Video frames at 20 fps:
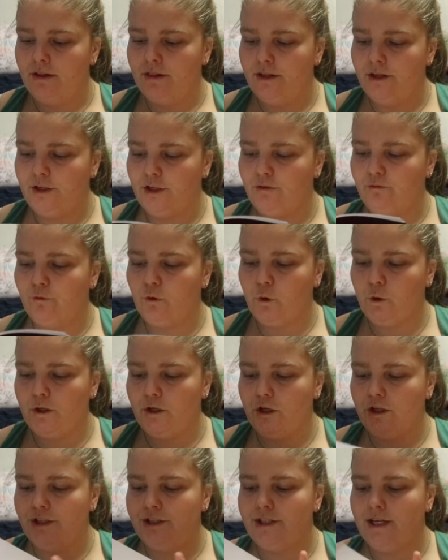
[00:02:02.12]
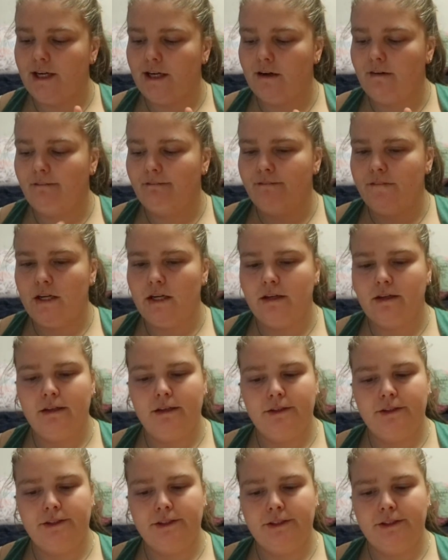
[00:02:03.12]
Thank you for your
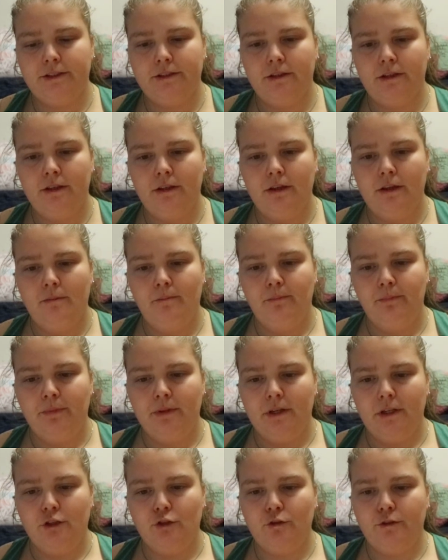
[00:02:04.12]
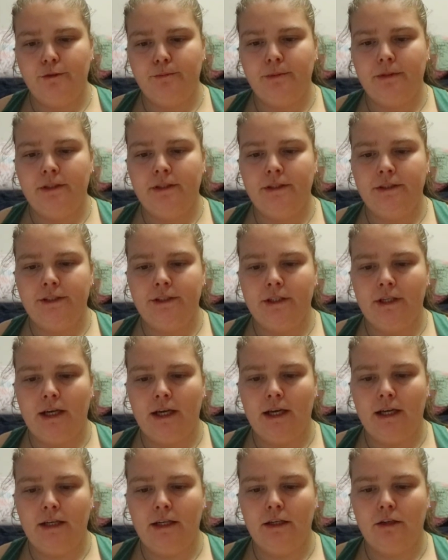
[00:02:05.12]
sacrifice. She was busy
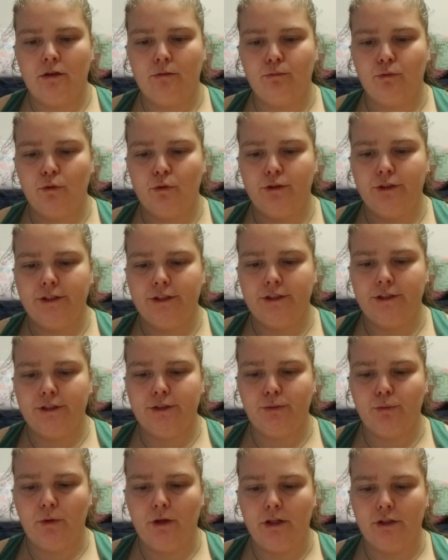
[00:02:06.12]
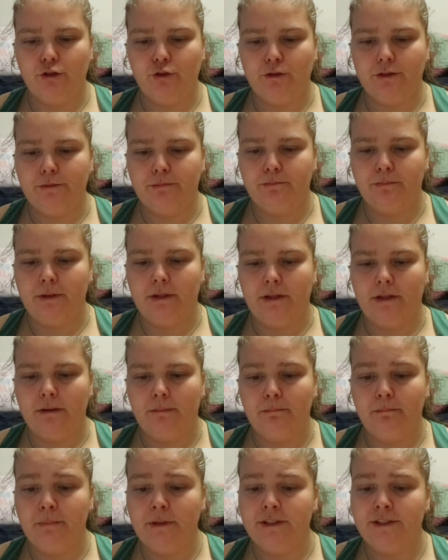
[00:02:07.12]
hiding her bruises while she was
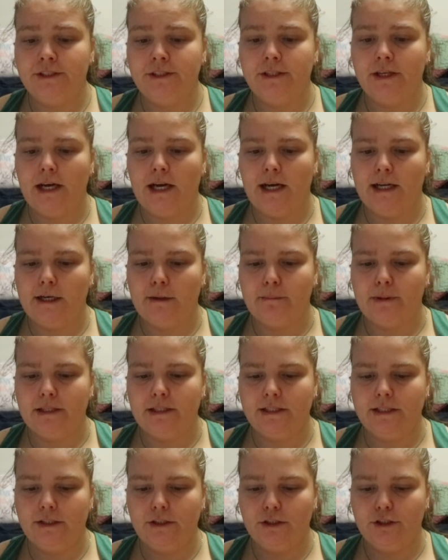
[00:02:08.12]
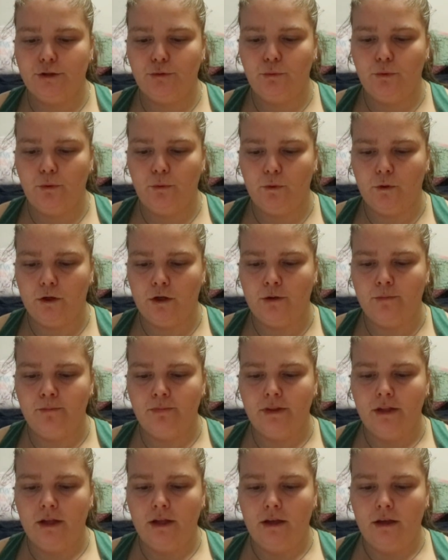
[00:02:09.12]
busy hiding my tears. We were
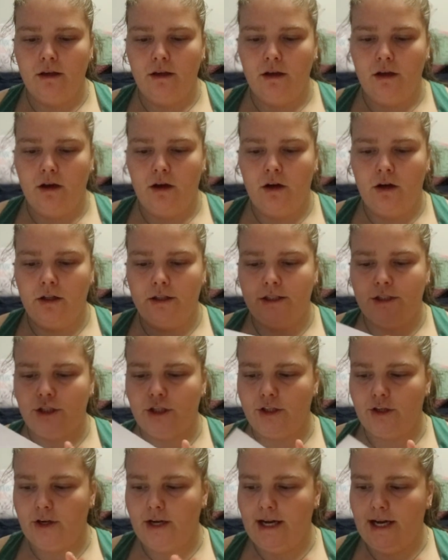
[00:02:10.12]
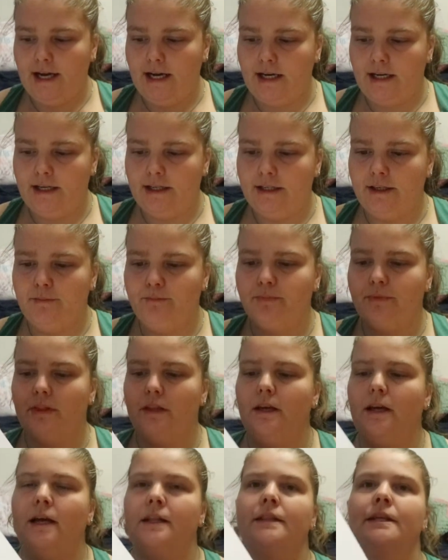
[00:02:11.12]
all each other had.
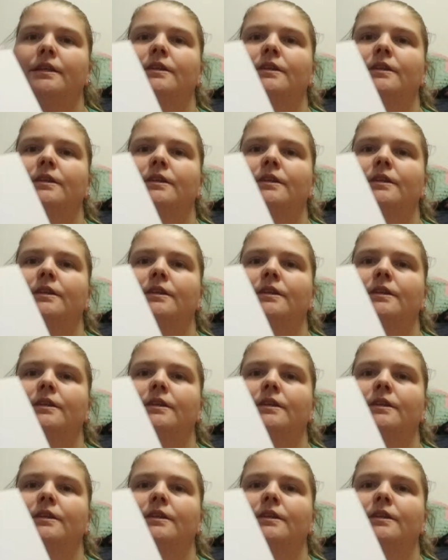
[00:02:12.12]
And